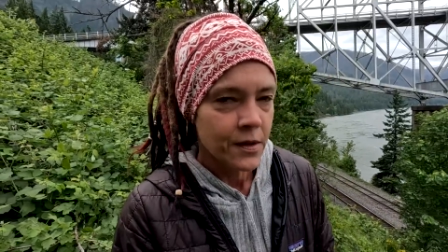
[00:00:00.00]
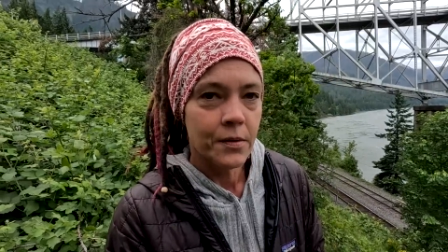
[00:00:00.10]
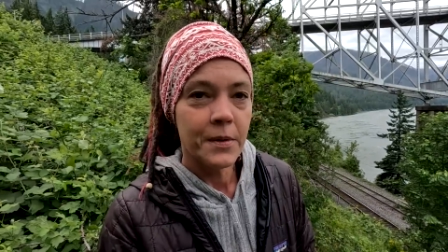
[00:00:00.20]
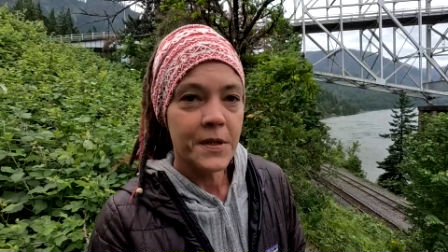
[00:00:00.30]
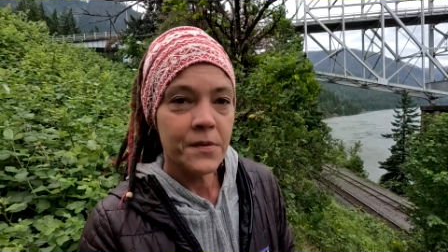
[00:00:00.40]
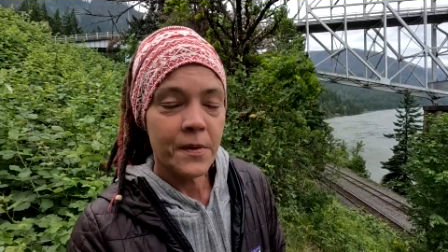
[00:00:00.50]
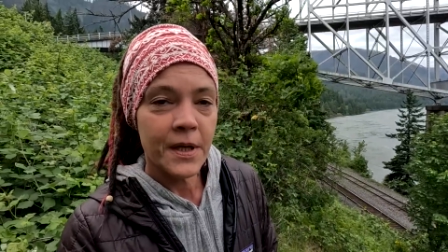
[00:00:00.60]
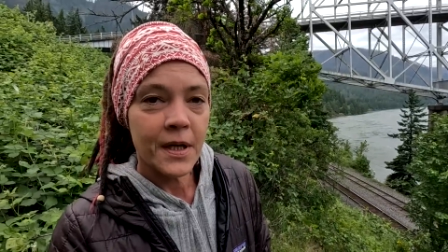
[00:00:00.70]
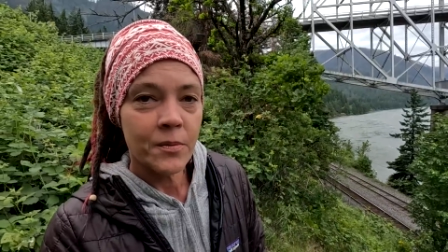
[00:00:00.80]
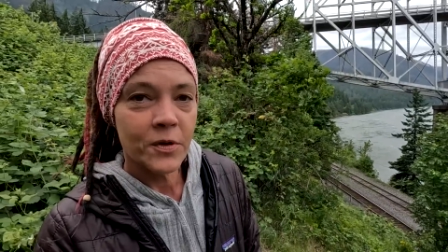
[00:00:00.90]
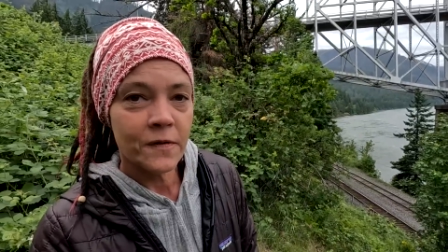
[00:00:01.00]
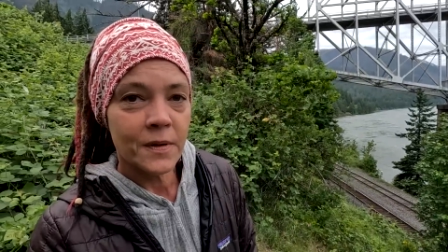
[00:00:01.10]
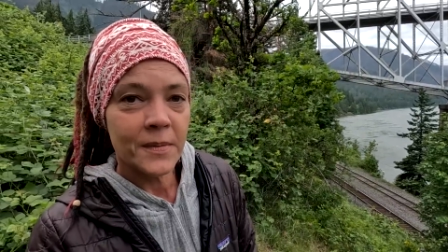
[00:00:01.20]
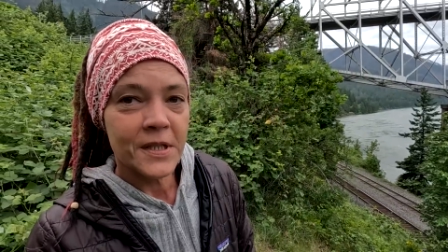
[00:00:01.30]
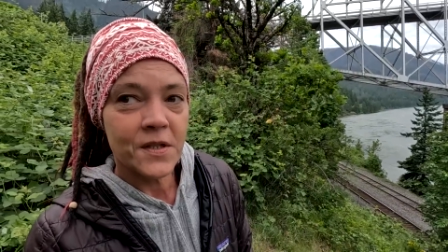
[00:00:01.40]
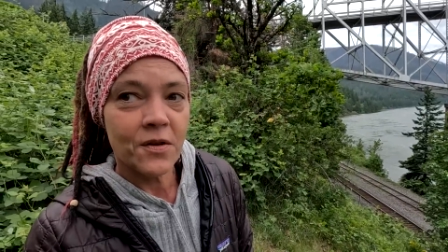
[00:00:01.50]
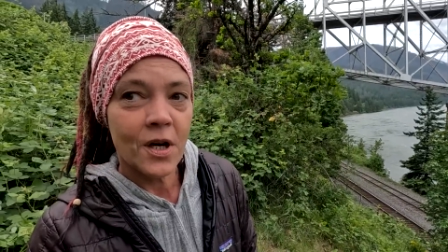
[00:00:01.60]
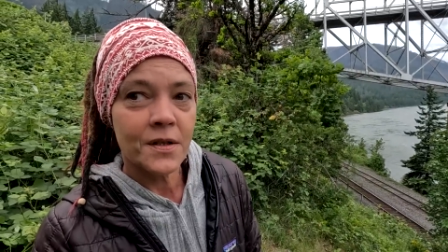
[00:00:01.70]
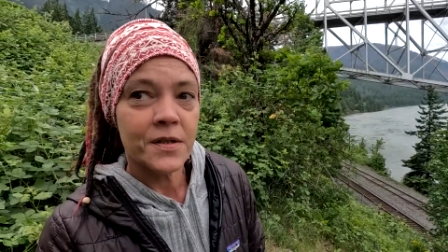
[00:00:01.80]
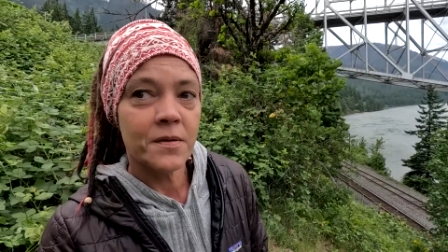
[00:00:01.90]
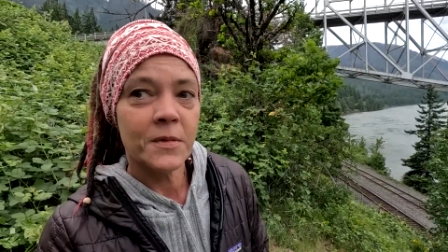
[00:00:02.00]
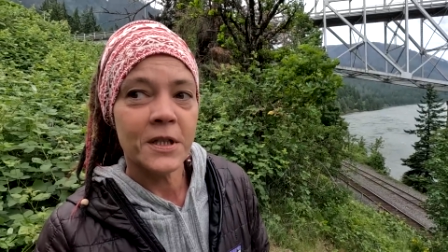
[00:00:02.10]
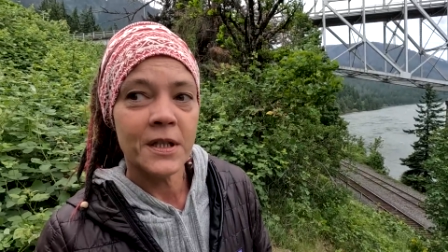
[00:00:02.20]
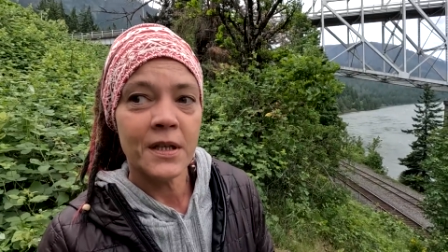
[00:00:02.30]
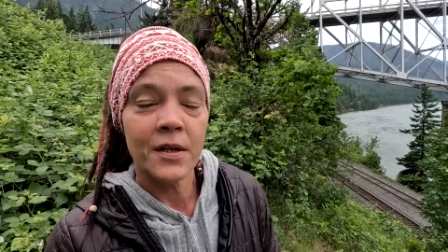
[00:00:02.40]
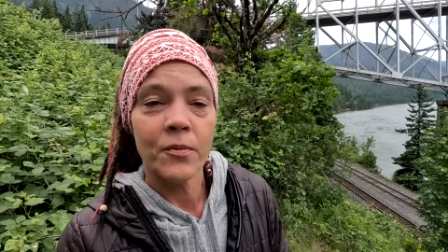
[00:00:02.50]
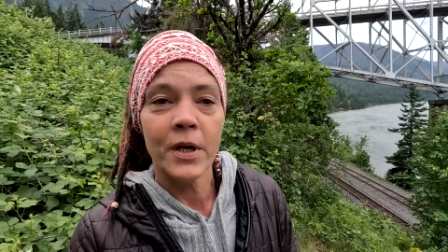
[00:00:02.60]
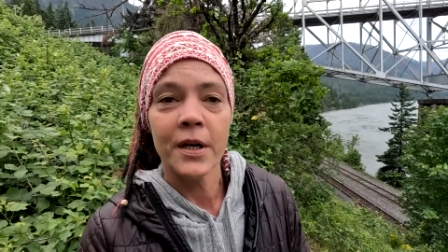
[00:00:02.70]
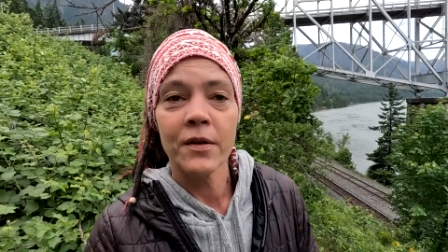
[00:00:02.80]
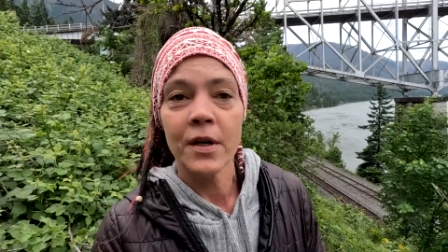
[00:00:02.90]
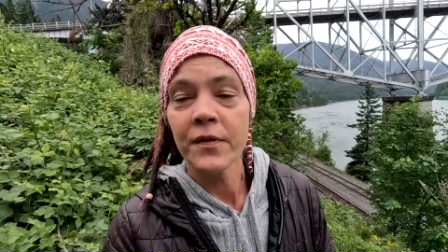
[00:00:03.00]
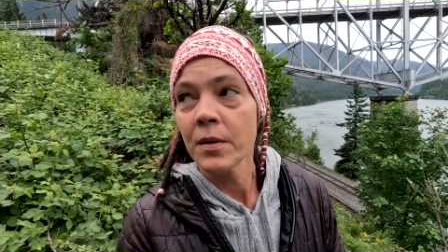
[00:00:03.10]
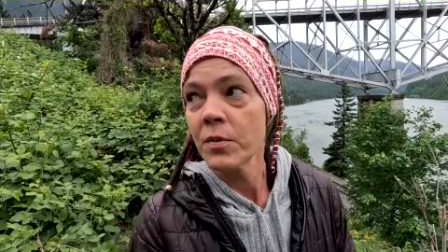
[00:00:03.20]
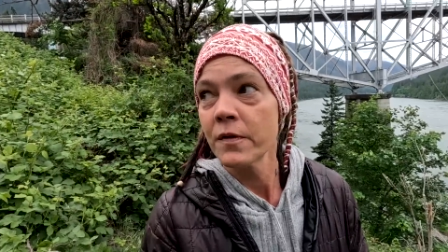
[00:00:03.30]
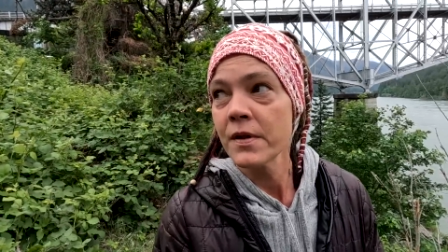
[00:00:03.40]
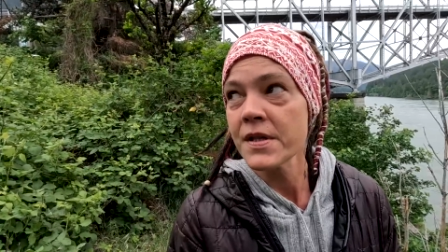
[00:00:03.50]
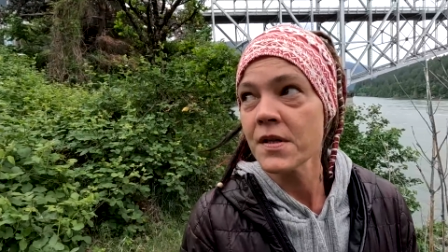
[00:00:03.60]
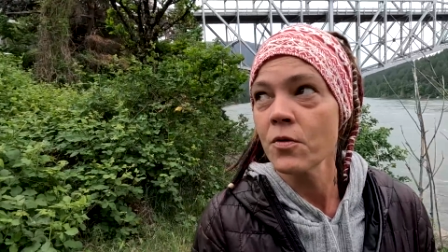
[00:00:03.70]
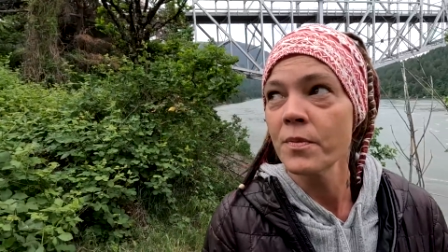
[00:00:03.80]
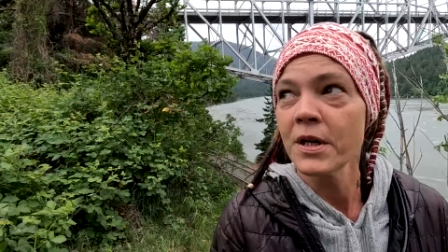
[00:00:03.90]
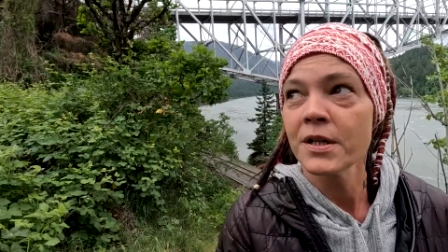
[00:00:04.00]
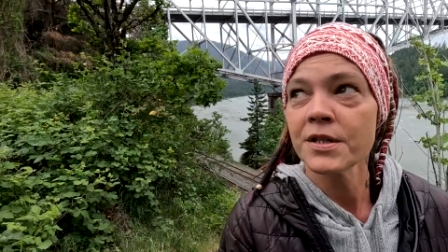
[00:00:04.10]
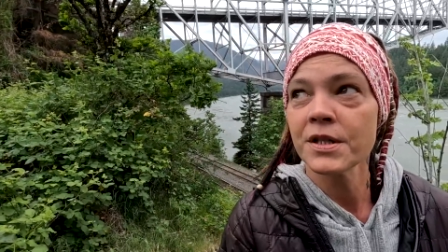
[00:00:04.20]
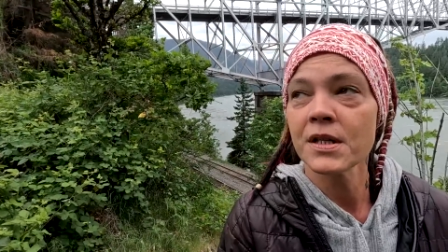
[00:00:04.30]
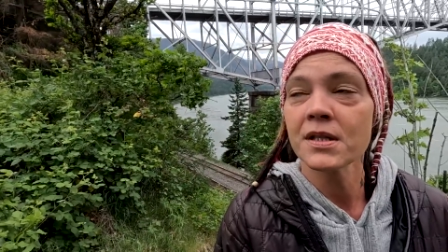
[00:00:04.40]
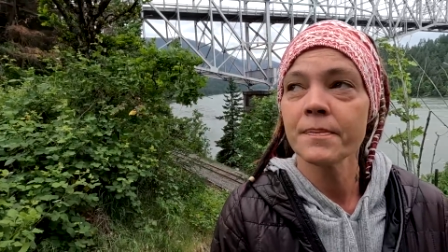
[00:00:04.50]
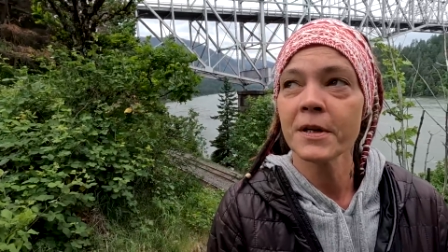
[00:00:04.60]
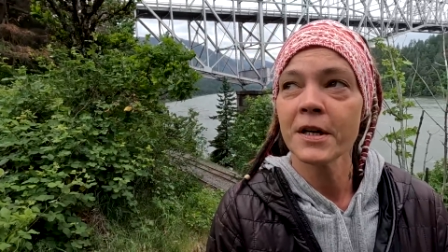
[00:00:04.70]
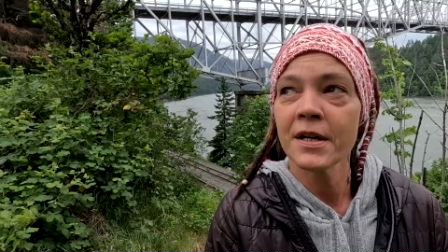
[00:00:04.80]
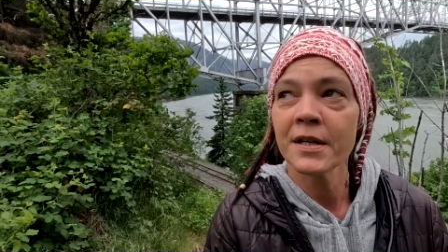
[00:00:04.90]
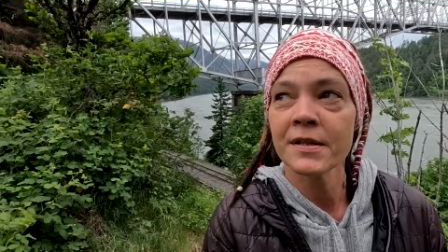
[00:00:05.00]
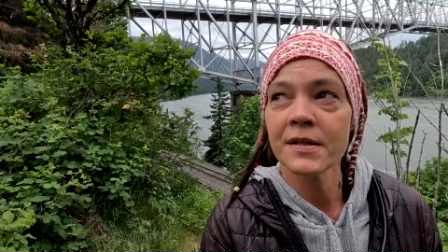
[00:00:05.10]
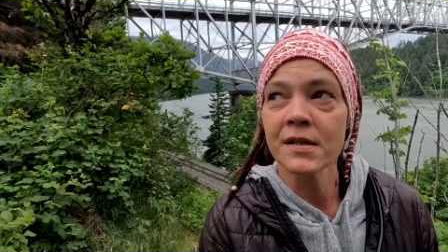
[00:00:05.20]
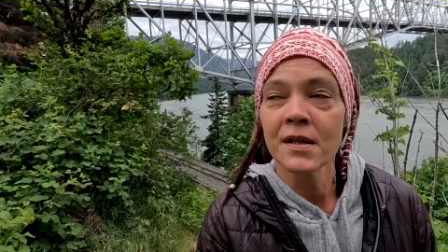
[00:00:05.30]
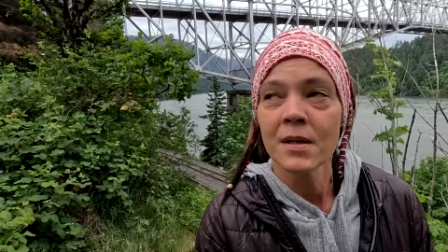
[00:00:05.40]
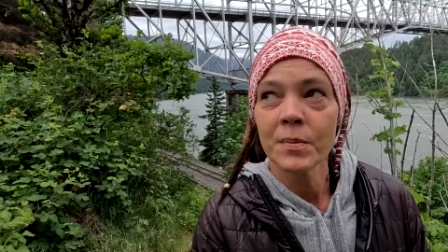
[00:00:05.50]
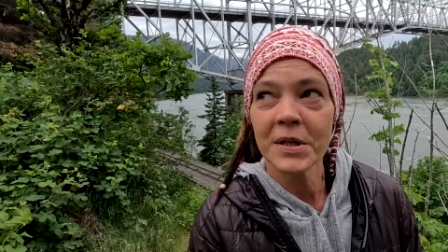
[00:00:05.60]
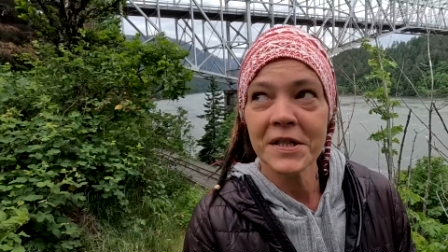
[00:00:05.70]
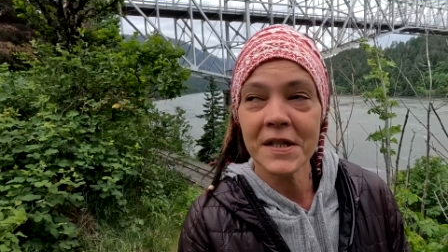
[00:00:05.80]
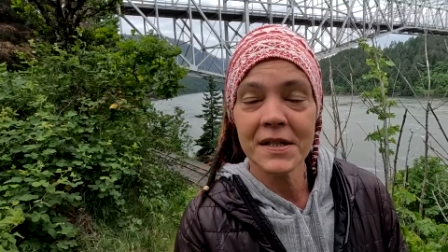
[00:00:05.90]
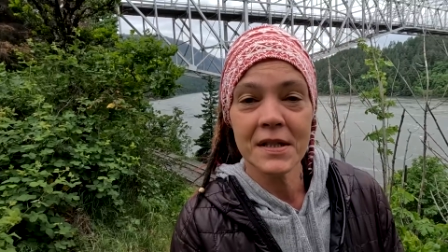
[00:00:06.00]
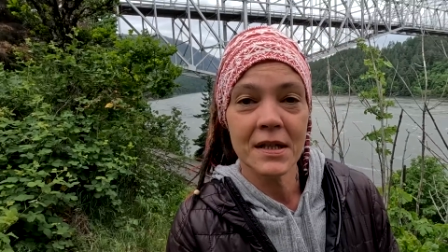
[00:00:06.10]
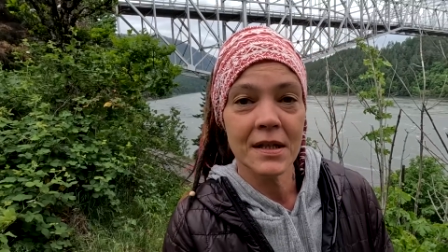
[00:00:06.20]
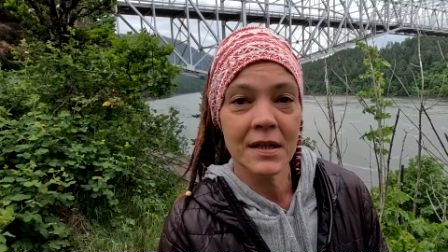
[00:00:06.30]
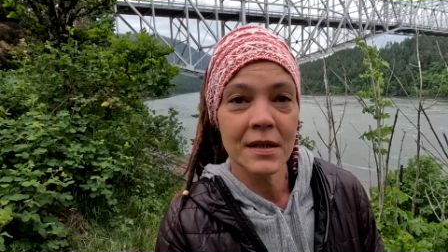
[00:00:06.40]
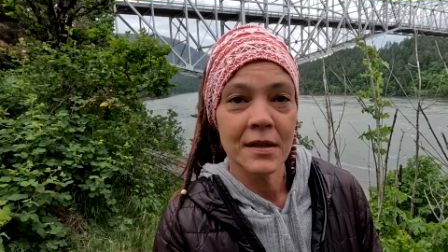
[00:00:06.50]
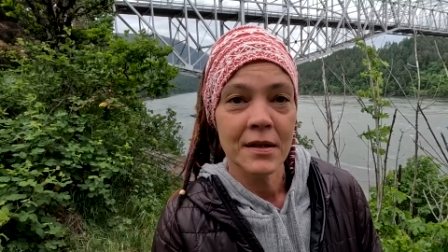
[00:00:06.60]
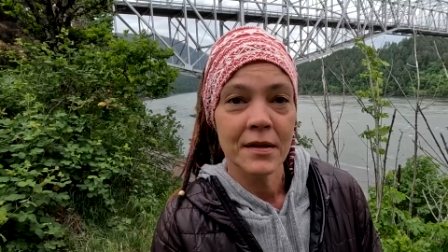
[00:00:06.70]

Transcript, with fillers: the reason why that movie means a lot to me and why I love that movie so much is because PCT,